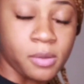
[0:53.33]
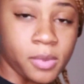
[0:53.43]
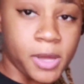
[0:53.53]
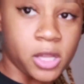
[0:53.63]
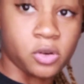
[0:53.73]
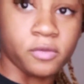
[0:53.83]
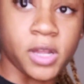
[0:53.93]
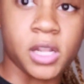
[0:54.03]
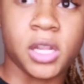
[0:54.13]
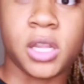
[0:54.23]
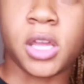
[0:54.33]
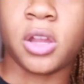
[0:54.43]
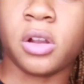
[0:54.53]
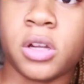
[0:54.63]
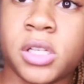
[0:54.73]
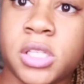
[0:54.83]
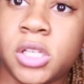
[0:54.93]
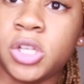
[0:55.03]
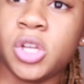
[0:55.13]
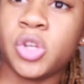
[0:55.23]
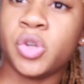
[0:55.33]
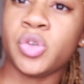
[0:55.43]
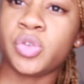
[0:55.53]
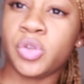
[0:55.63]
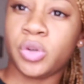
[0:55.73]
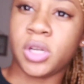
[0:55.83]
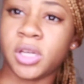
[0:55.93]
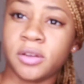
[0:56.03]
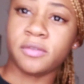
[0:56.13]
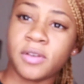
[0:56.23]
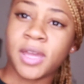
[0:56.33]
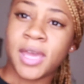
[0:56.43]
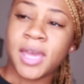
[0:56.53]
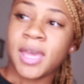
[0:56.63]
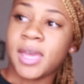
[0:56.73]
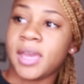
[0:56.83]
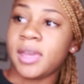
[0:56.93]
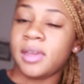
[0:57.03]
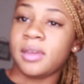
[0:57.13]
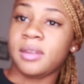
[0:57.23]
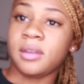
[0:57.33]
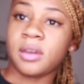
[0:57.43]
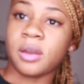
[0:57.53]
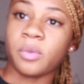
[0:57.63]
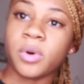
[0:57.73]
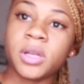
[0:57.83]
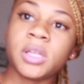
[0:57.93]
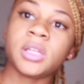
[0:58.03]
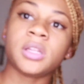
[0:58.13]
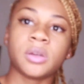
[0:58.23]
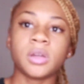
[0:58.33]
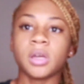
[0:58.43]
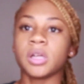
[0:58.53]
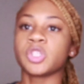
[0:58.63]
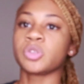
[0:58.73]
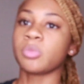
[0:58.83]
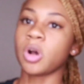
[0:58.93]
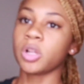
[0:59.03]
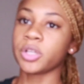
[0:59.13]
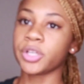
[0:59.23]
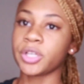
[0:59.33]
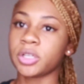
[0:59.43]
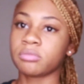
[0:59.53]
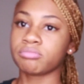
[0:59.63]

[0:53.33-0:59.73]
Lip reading: My little vanity that y'all gonna see soon enough. And I wanted a smaller,